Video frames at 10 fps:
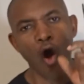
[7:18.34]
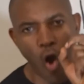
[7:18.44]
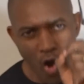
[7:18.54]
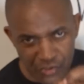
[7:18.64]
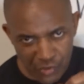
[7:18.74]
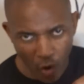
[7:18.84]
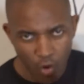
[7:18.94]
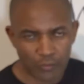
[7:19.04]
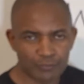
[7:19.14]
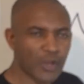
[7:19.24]

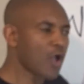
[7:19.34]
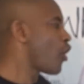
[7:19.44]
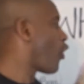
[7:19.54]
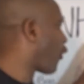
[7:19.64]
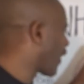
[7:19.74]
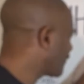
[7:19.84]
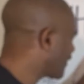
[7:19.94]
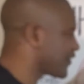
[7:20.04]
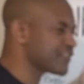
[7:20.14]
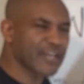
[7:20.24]
Also, when
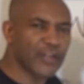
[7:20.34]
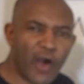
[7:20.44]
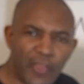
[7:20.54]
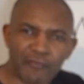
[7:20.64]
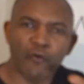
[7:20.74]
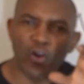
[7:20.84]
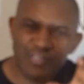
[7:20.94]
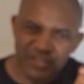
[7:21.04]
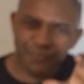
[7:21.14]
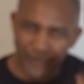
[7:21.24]
there is a lot of
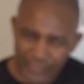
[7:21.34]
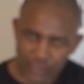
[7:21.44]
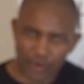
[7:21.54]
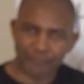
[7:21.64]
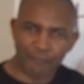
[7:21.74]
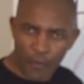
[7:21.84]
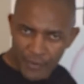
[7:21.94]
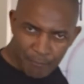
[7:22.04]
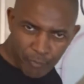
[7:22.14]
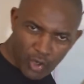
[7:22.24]
concentration for
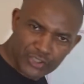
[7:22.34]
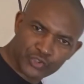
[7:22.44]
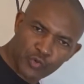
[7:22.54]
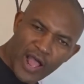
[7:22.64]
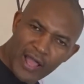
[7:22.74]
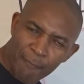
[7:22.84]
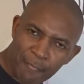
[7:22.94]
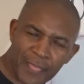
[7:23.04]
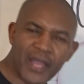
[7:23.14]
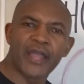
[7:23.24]
the blood sugar
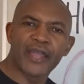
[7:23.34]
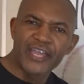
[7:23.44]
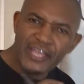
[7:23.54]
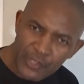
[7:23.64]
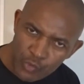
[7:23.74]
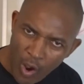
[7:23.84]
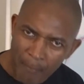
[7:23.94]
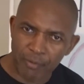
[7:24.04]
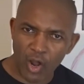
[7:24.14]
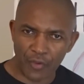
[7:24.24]
in
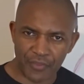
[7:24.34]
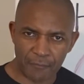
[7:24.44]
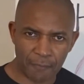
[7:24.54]
your blood,